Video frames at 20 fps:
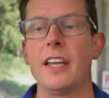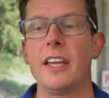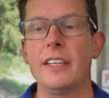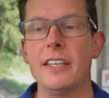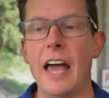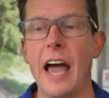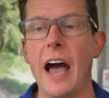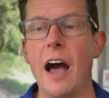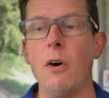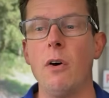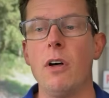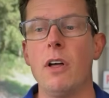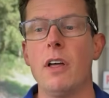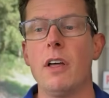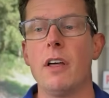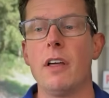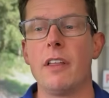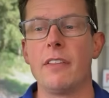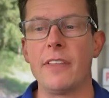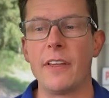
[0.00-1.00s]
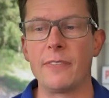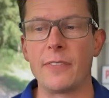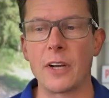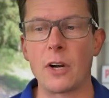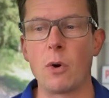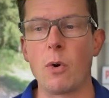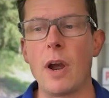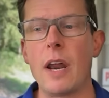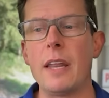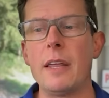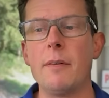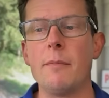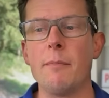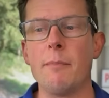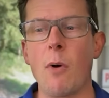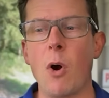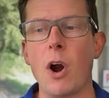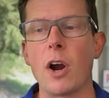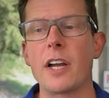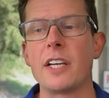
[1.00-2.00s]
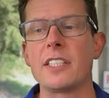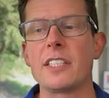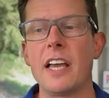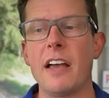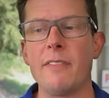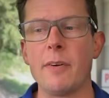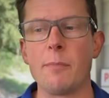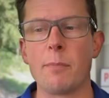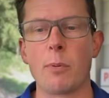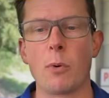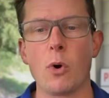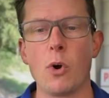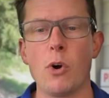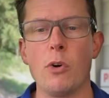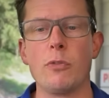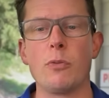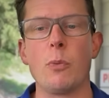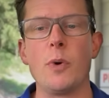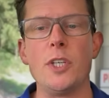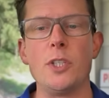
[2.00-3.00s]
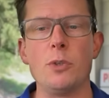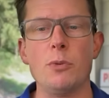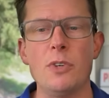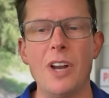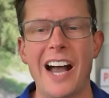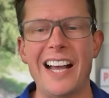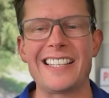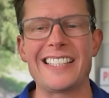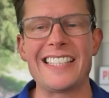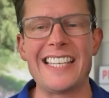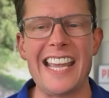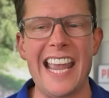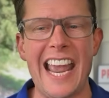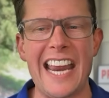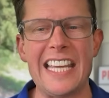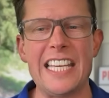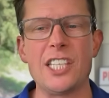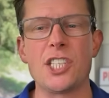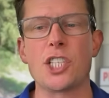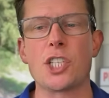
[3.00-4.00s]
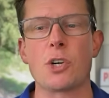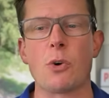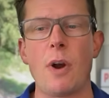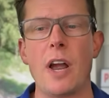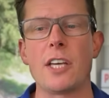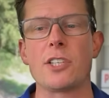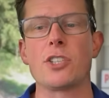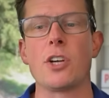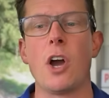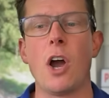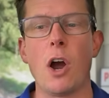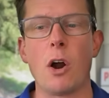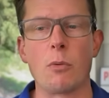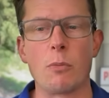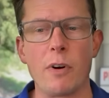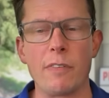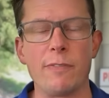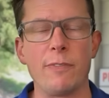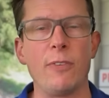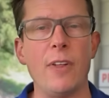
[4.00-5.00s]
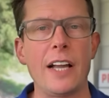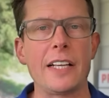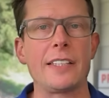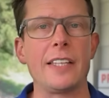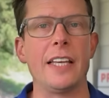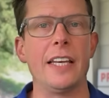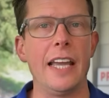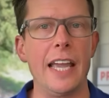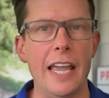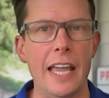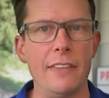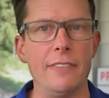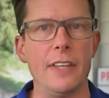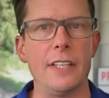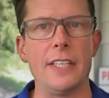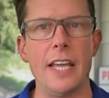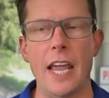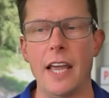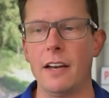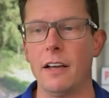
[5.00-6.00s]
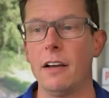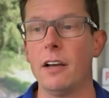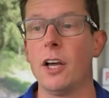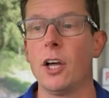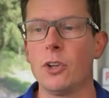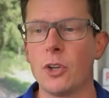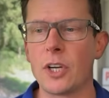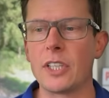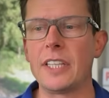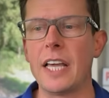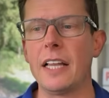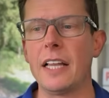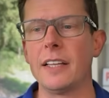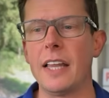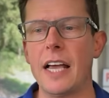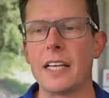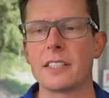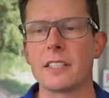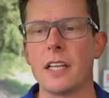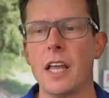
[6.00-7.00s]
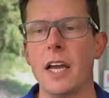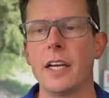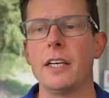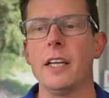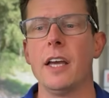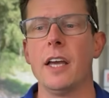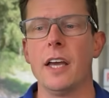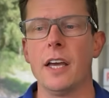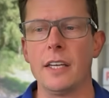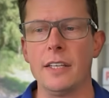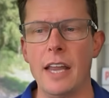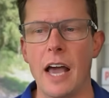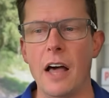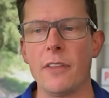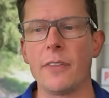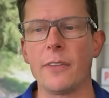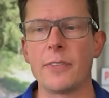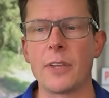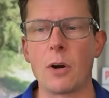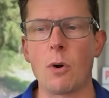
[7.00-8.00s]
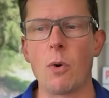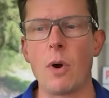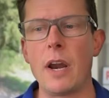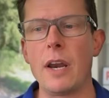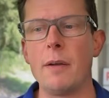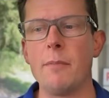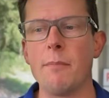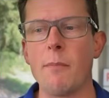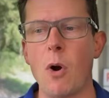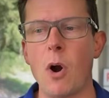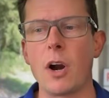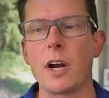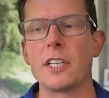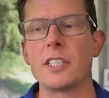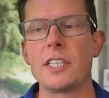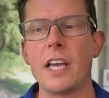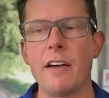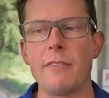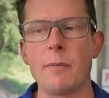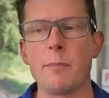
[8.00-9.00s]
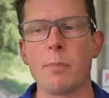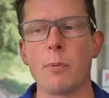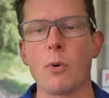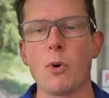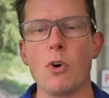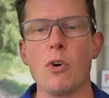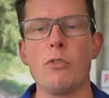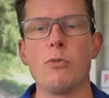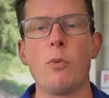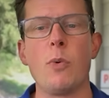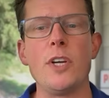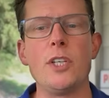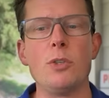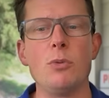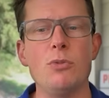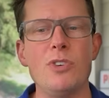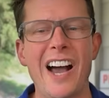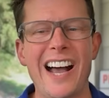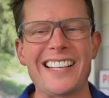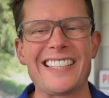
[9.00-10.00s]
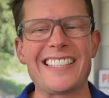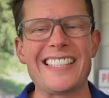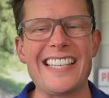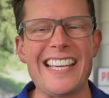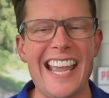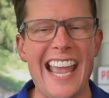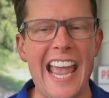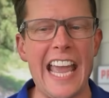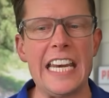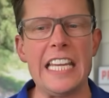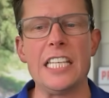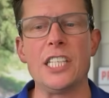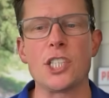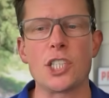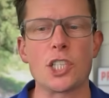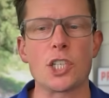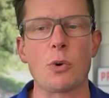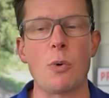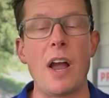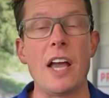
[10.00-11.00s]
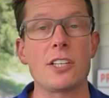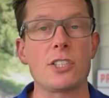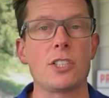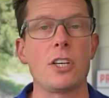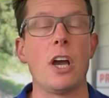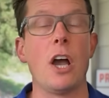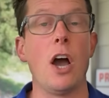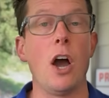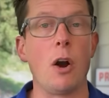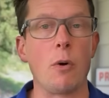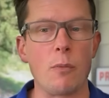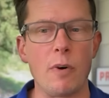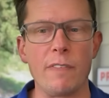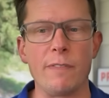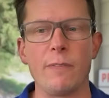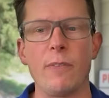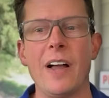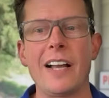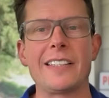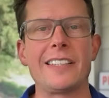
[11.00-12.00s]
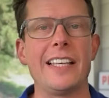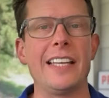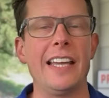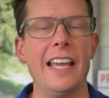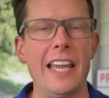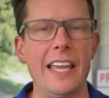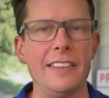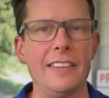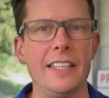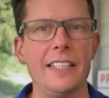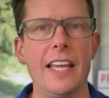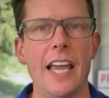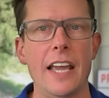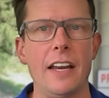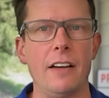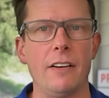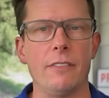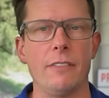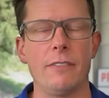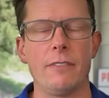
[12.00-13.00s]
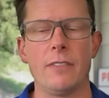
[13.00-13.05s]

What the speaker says: Now that the credit markets have improved, we do not see any stress reflected in the data. Look at that last line. Now that the credit markets have improved, we do not see any stress reflected in the data.